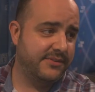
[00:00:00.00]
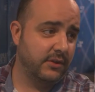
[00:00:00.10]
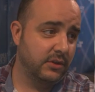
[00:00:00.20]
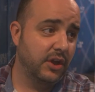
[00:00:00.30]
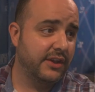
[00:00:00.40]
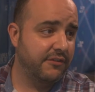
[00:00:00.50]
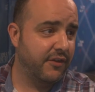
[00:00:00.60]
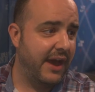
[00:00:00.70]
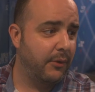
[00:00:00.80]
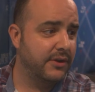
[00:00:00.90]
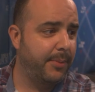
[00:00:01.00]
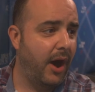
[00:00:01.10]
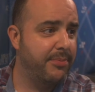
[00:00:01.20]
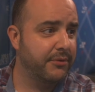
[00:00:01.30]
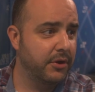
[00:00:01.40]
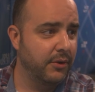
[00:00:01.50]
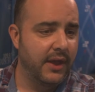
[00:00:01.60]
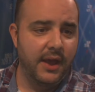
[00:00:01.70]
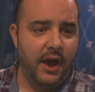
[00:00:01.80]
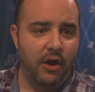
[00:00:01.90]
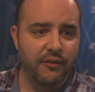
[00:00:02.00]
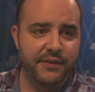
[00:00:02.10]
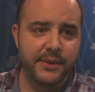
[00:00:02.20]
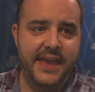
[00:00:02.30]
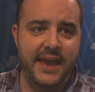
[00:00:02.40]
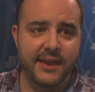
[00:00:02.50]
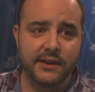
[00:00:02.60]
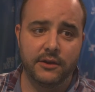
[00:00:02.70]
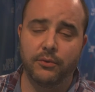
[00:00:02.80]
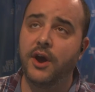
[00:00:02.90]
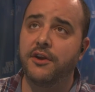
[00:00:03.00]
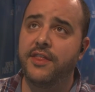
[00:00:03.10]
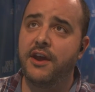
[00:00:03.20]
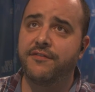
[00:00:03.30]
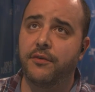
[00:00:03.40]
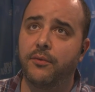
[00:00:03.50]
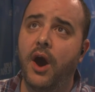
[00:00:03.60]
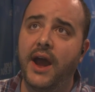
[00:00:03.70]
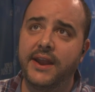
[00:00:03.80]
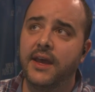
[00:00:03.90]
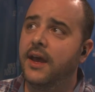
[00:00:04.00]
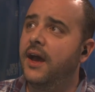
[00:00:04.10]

still looking for that one to pop through. Hopefully we can get a little runner there for Ride,